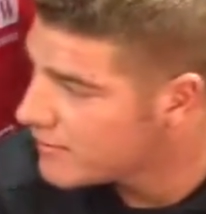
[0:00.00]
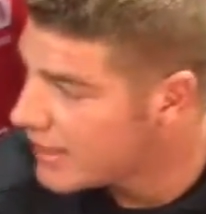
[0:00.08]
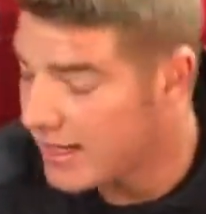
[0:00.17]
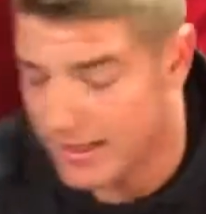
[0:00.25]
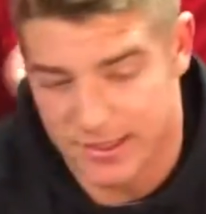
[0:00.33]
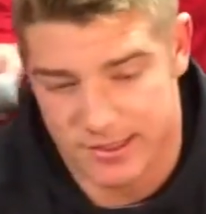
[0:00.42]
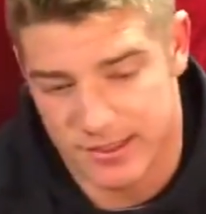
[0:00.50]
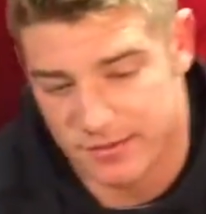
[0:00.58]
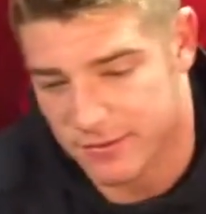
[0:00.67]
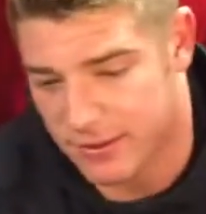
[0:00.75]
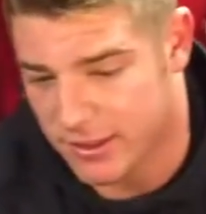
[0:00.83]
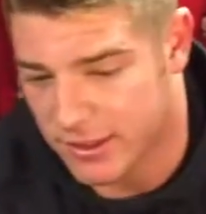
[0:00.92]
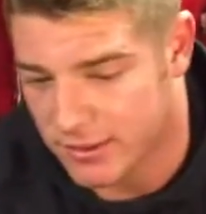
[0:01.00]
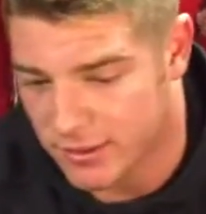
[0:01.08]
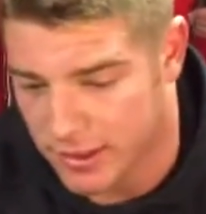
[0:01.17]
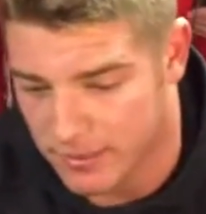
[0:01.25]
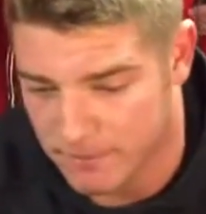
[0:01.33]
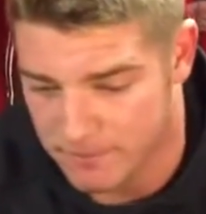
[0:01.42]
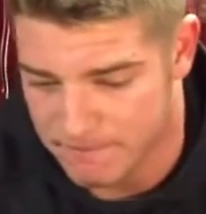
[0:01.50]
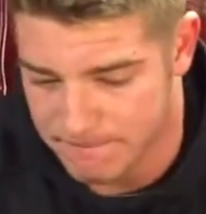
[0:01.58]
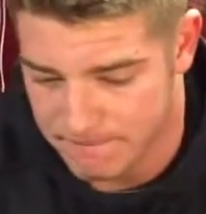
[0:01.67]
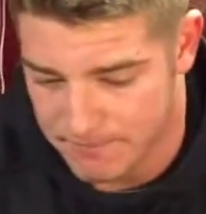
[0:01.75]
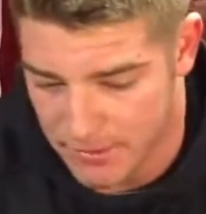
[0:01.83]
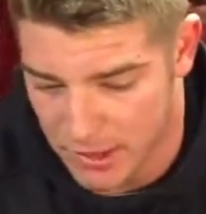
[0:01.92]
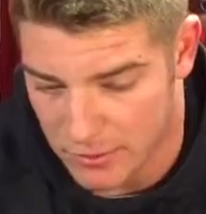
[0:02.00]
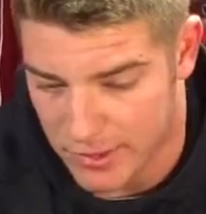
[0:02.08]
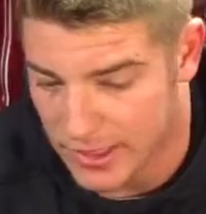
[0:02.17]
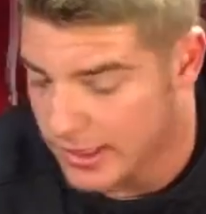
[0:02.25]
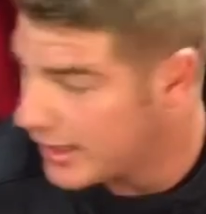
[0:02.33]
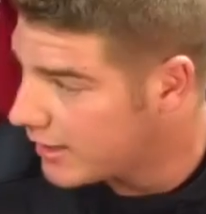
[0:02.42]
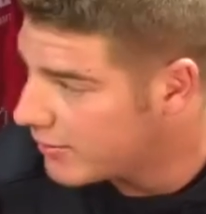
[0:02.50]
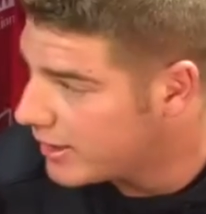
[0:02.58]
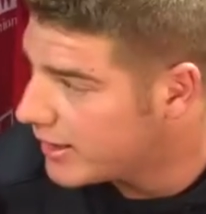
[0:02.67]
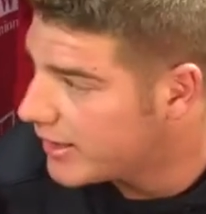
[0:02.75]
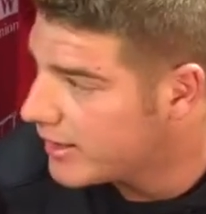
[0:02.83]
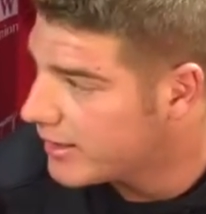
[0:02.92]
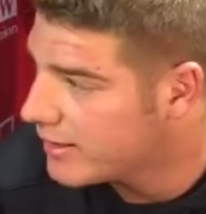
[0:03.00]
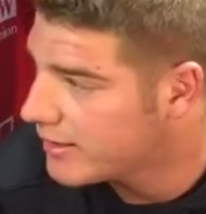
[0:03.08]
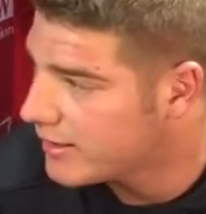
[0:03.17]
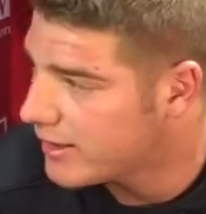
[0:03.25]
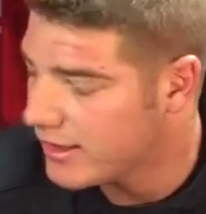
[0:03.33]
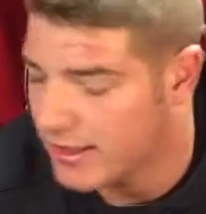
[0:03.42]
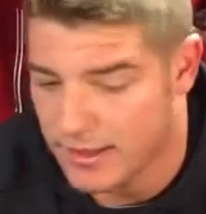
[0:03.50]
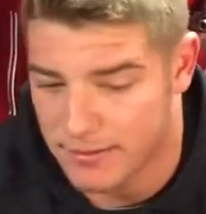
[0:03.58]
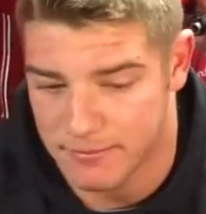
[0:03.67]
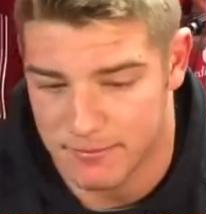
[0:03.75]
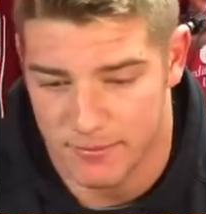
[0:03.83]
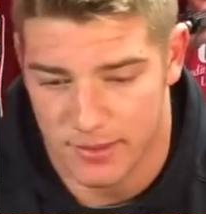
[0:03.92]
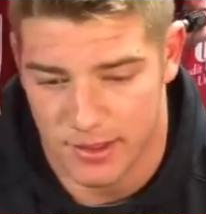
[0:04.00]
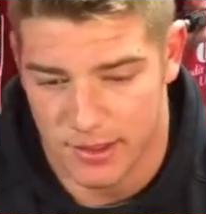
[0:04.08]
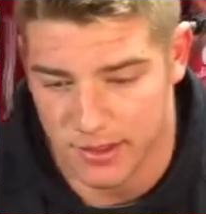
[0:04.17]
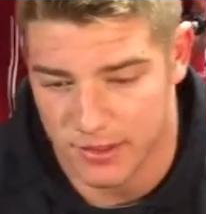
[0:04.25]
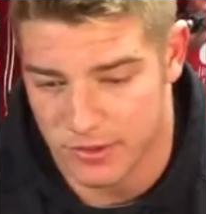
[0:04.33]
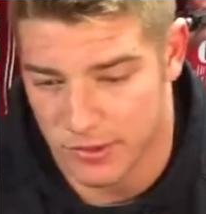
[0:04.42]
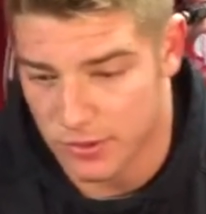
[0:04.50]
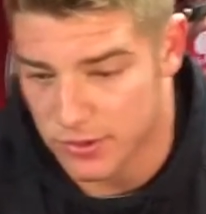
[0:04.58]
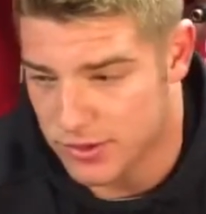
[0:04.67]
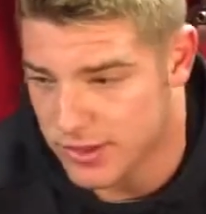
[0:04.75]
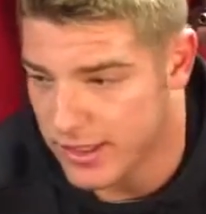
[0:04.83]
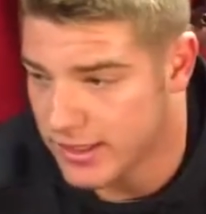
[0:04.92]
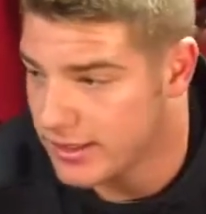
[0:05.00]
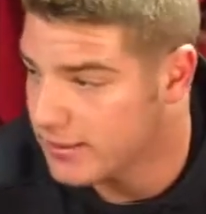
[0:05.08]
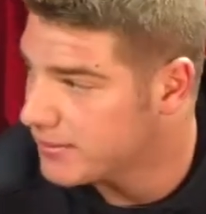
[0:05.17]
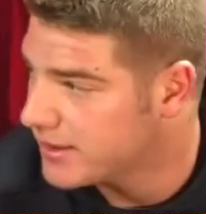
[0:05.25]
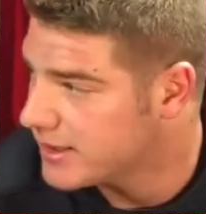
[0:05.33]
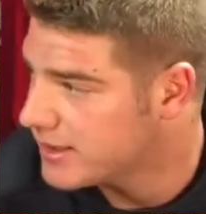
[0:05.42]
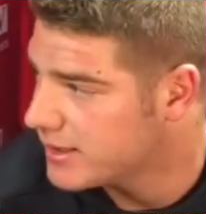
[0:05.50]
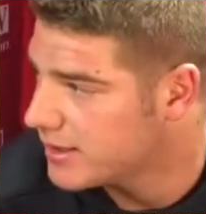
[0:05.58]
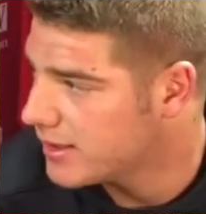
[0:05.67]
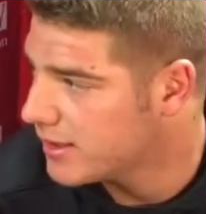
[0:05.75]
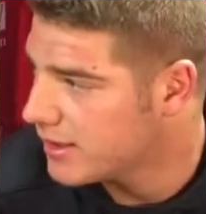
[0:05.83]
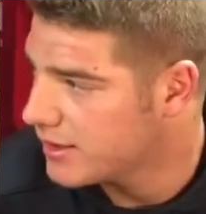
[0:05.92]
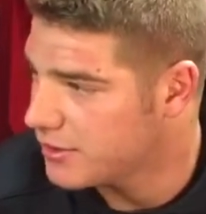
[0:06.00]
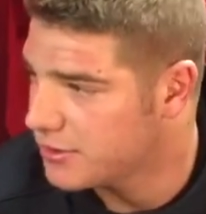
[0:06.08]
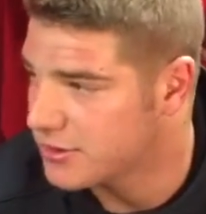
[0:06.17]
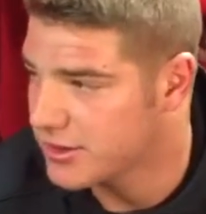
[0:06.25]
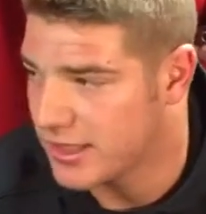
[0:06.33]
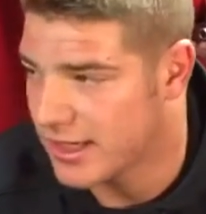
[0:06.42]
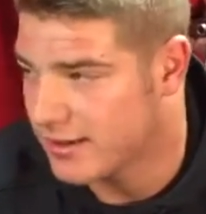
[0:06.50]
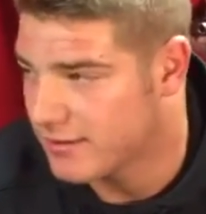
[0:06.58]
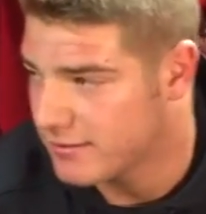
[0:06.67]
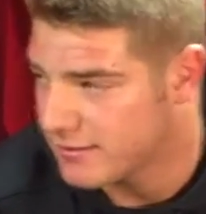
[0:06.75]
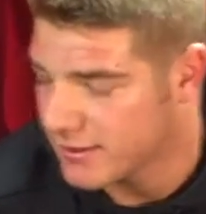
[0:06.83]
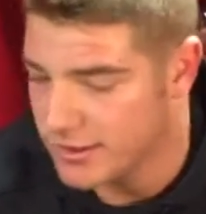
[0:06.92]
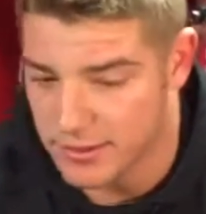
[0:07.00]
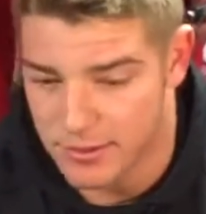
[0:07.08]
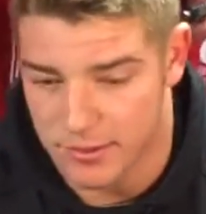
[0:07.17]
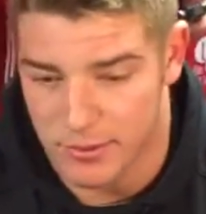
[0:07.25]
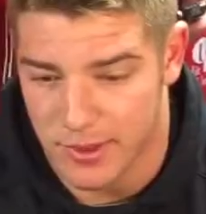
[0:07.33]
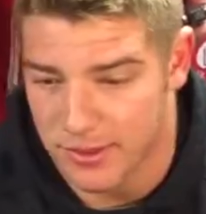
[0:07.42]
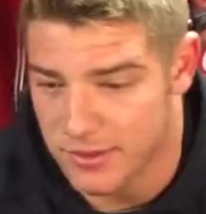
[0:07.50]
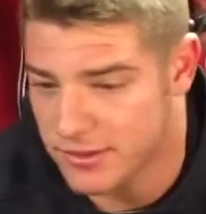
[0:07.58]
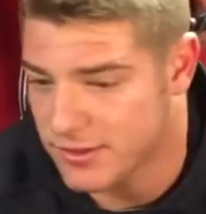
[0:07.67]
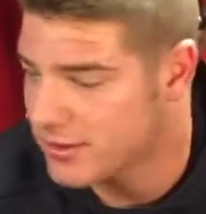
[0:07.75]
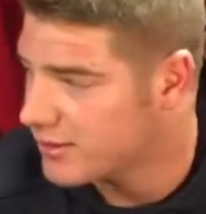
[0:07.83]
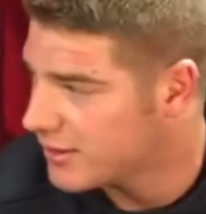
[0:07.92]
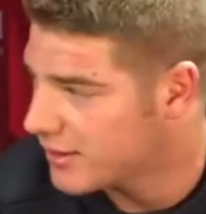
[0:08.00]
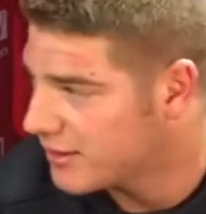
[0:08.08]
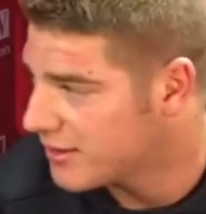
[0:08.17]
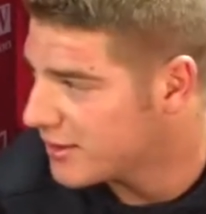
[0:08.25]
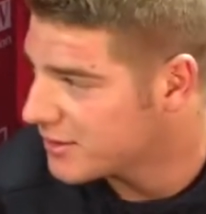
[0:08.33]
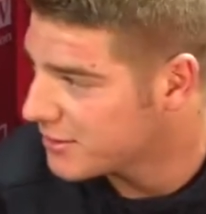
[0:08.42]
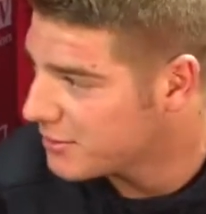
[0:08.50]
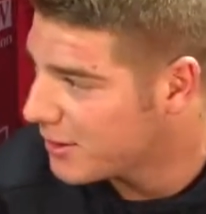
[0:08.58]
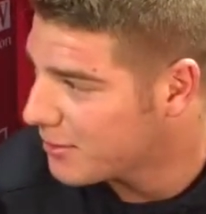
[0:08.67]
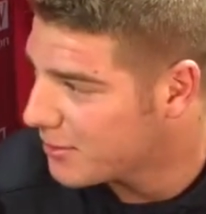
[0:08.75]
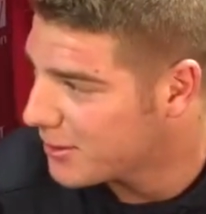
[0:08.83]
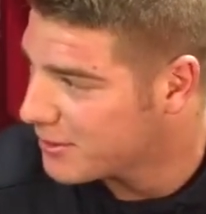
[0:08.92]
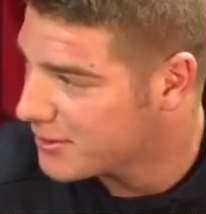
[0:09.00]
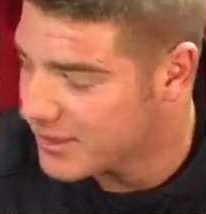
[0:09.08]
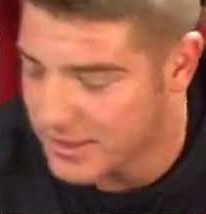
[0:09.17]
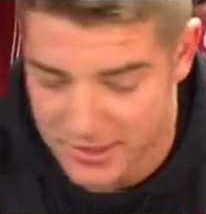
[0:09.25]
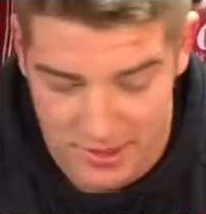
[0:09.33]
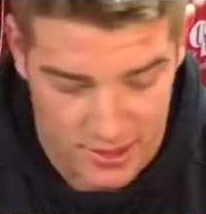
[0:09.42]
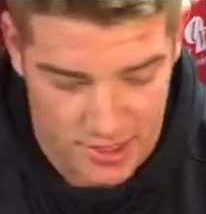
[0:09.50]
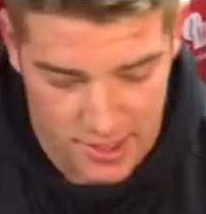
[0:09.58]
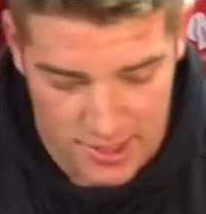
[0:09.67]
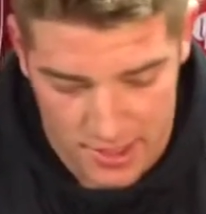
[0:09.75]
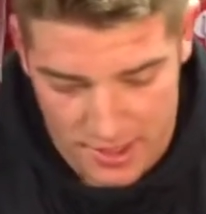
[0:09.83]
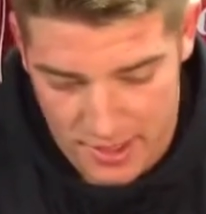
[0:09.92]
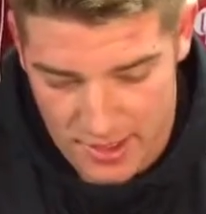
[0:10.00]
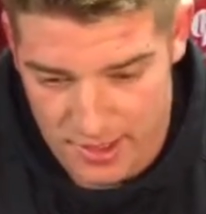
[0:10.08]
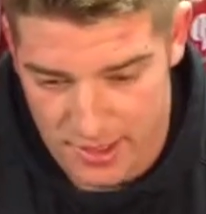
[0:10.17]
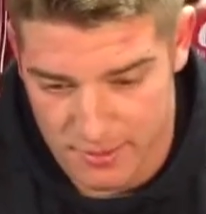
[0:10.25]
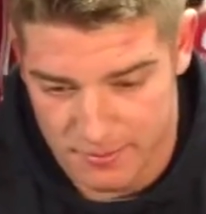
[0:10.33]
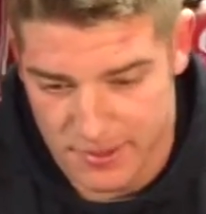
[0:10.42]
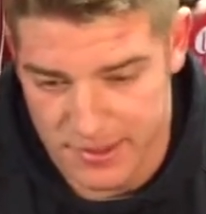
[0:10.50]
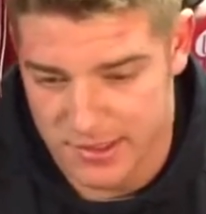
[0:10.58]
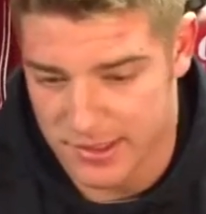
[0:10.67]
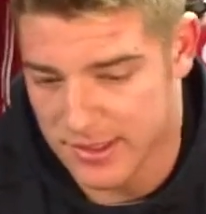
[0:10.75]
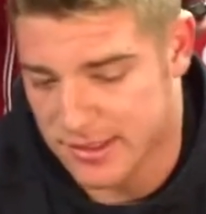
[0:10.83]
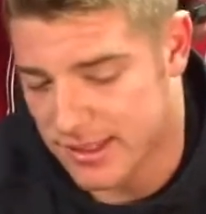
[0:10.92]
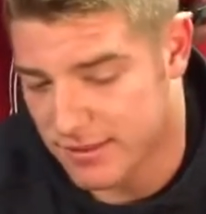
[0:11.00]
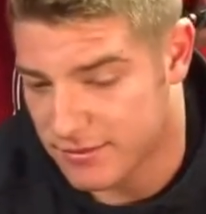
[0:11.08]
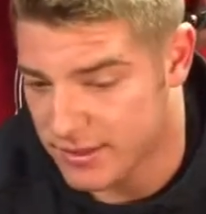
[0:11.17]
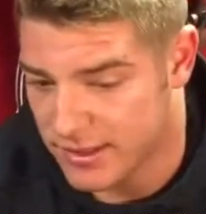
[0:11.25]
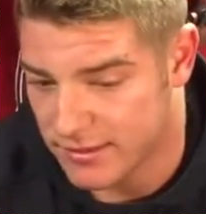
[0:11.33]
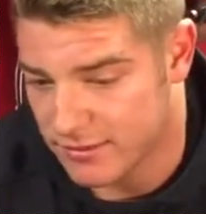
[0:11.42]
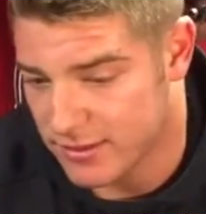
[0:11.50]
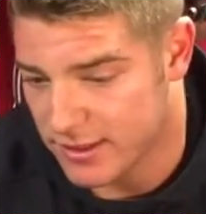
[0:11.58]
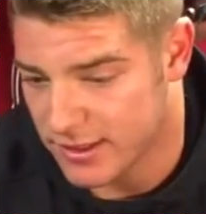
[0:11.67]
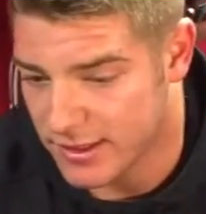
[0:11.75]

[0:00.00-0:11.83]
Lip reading: Yeah, it's different. You know, we get a lot of red there. You know, it's an older stadium. It's usually kind of, you know, the weather's, you know, it doesn't cooperate with us. It's definitely different.